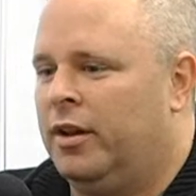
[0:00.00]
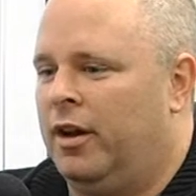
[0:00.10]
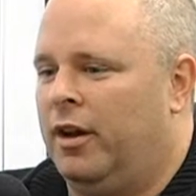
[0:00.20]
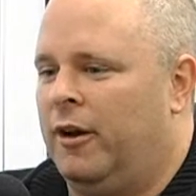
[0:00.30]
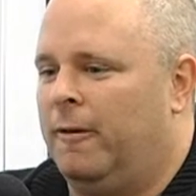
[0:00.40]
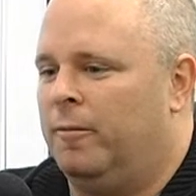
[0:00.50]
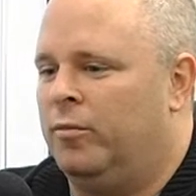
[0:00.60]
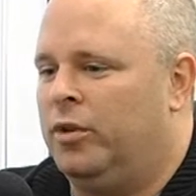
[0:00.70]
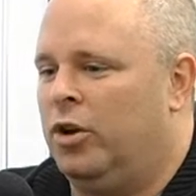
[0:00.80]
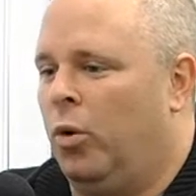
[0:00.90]

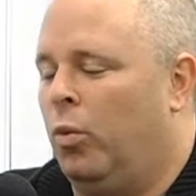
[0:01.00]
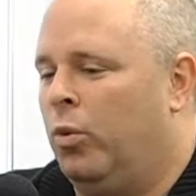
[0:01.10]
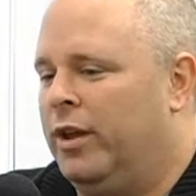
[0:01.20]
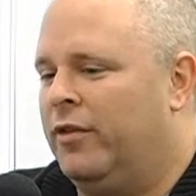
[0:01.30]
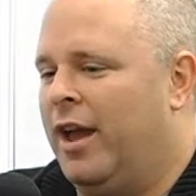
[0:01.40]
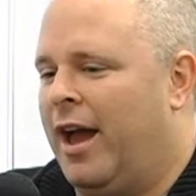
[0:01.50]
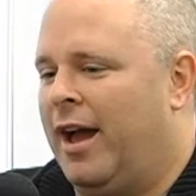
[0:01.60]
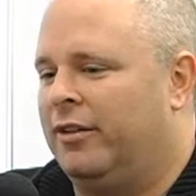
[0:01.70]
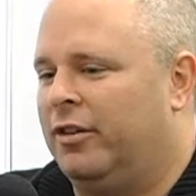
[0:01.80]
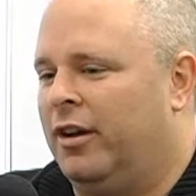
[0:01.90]
We've
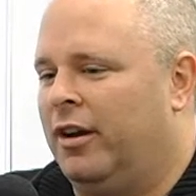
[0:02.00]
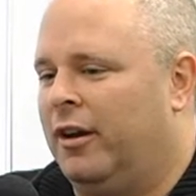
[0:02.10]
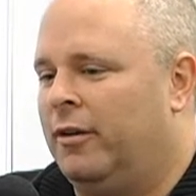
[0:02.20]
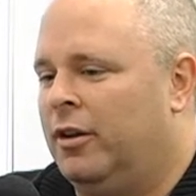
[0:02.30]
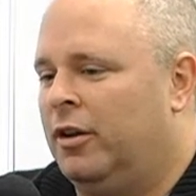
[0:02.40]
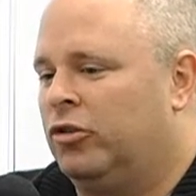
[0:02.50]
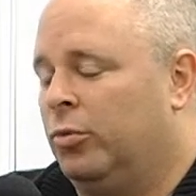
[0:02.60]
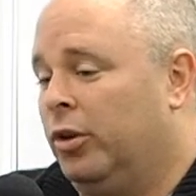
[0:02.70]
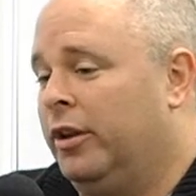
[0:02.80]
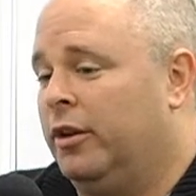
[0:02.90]
got
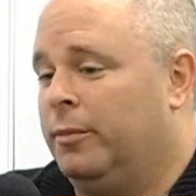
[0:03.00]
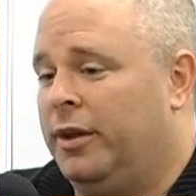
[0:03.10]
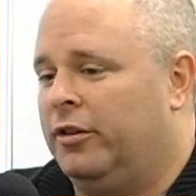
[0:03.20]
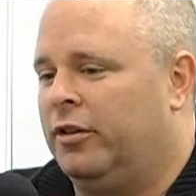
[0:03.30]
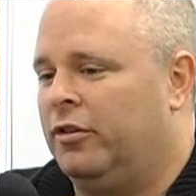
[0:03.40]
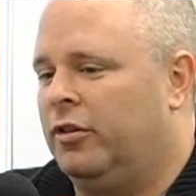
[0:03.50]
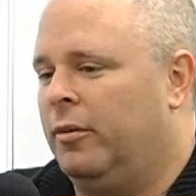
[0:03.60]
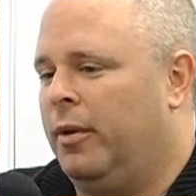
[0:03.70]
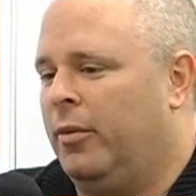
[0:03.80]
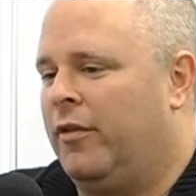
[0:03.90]
some really good pieces,
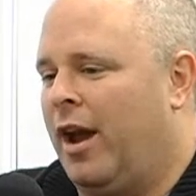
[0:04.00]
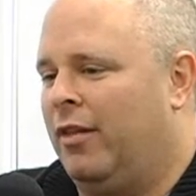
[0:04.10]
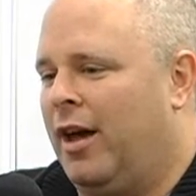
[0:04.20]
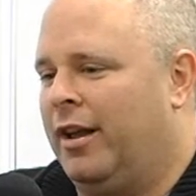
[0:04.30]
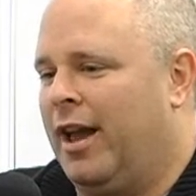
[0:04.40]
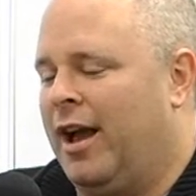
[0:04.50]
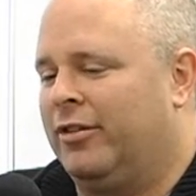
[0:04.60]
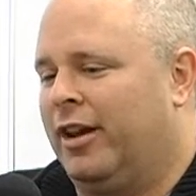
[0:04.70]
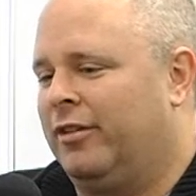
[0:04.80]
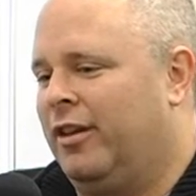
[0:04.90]
but we've got a lot of
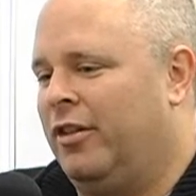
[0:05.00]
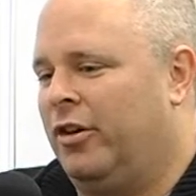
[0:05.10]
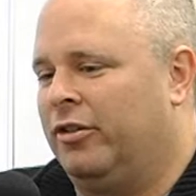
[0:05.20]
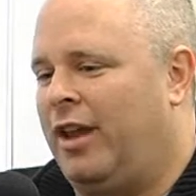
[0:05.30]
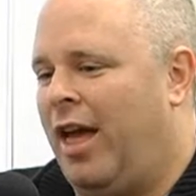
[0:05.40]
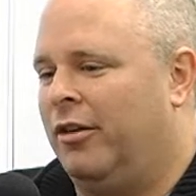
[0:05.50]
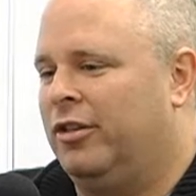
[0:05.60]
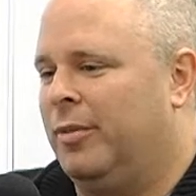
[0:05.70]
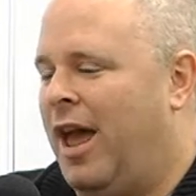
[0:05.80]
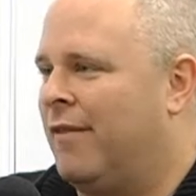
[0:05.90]
guys, like I said, that are
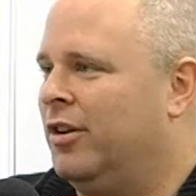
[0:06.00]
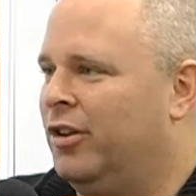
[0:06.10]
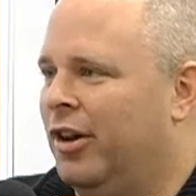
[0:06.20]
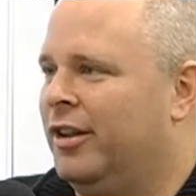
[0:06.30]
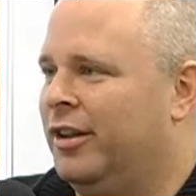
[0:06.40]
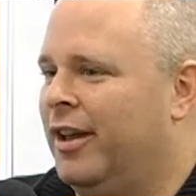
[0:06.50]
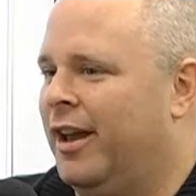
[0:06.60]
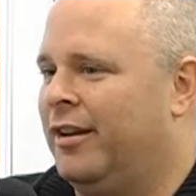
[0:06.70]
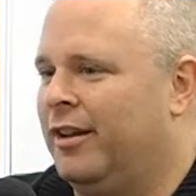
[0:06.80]
talented but haven't done it yet.